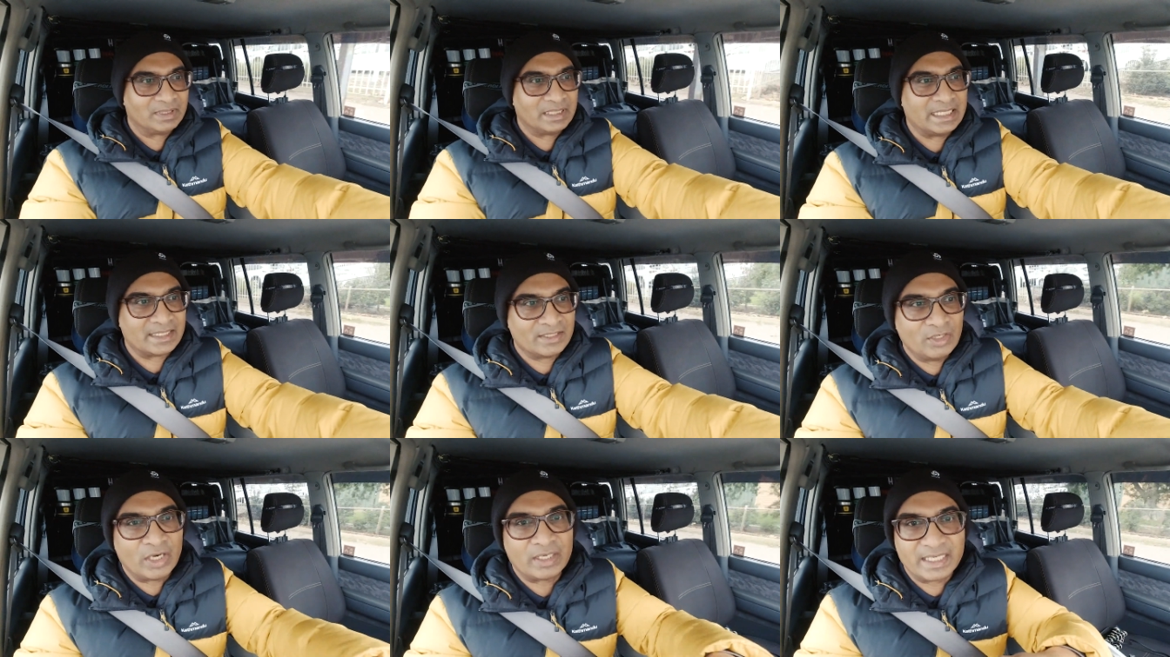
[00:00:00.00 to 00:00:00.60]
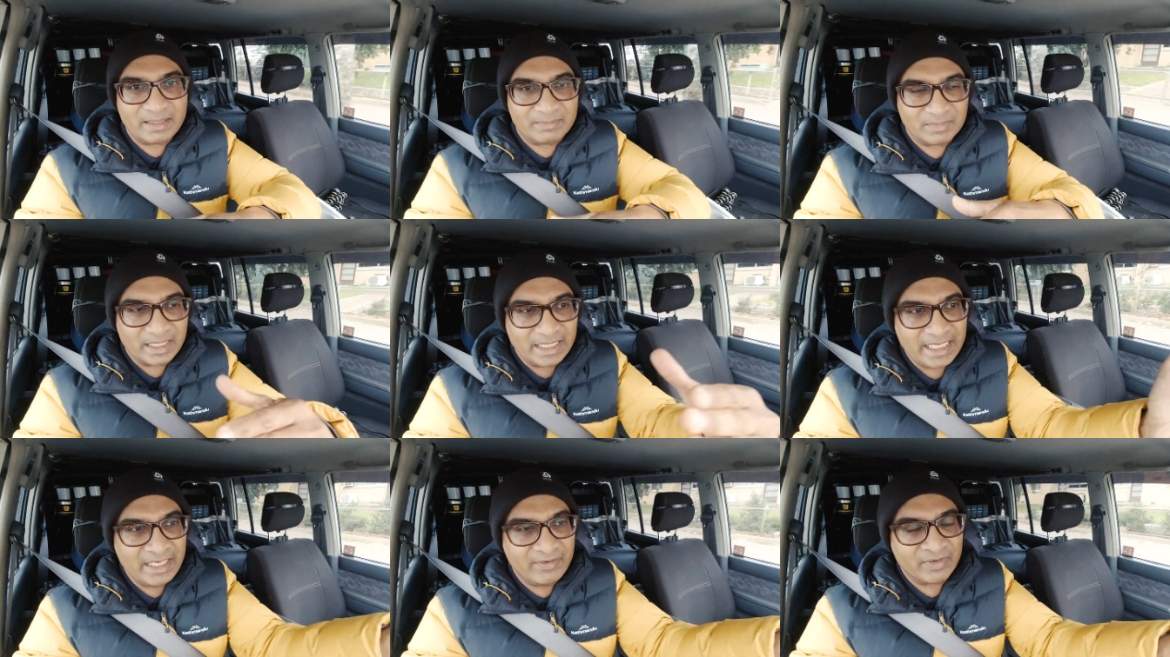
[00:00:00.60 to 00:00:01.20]
it's not
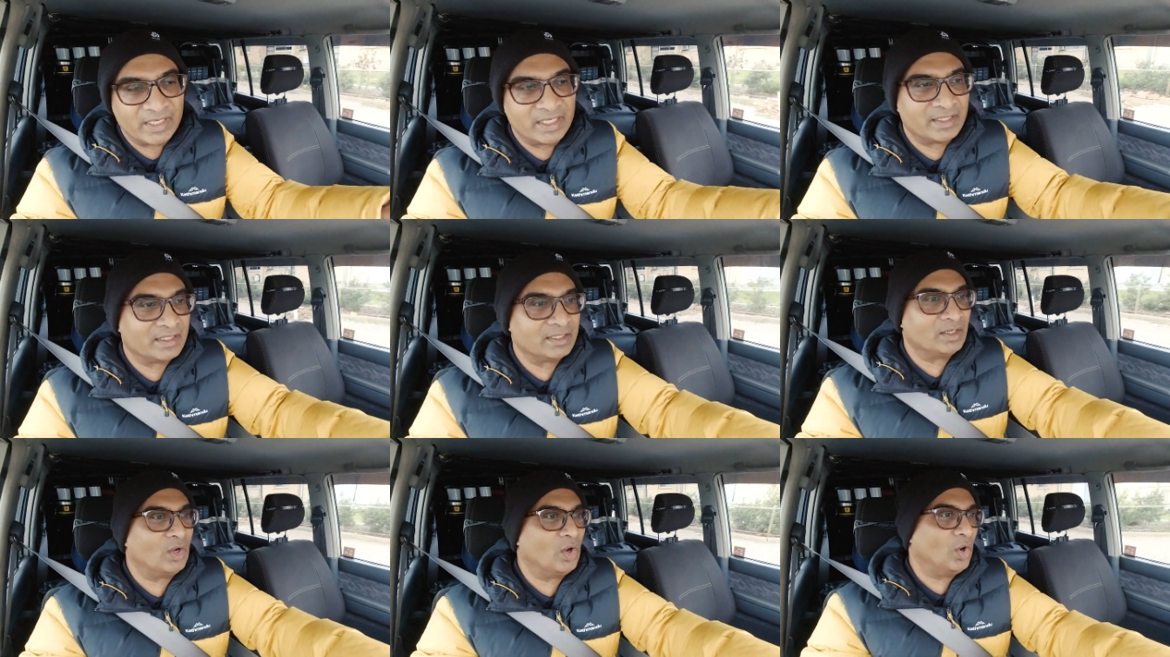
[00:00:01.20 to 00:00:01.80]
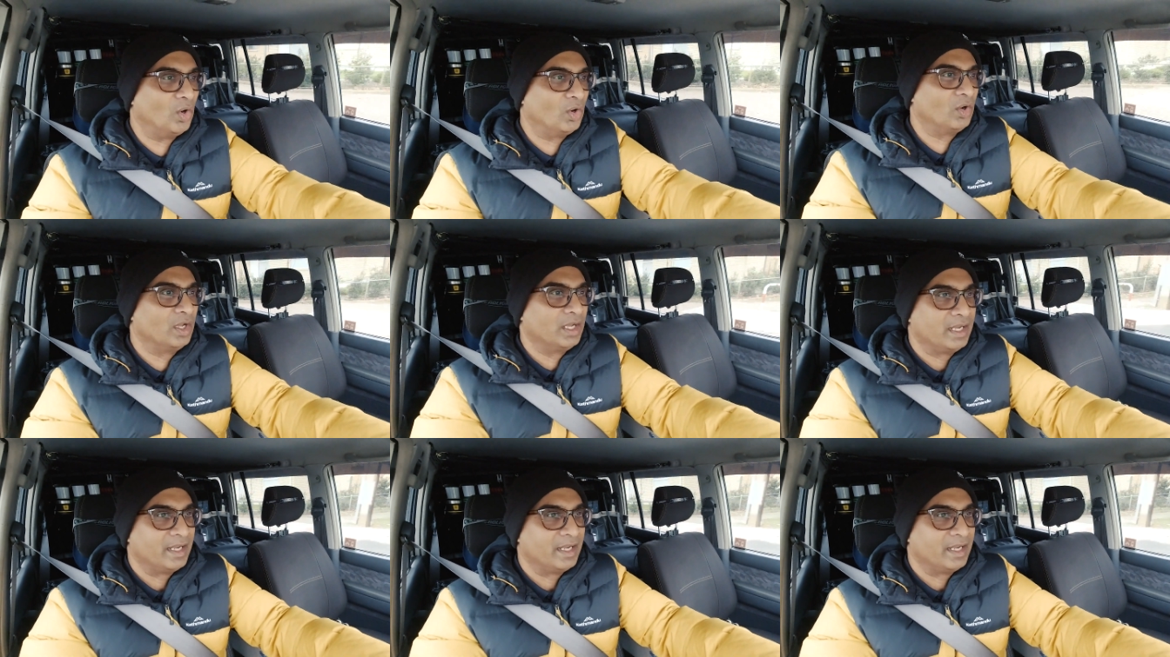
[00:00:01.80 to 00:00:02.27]
even, or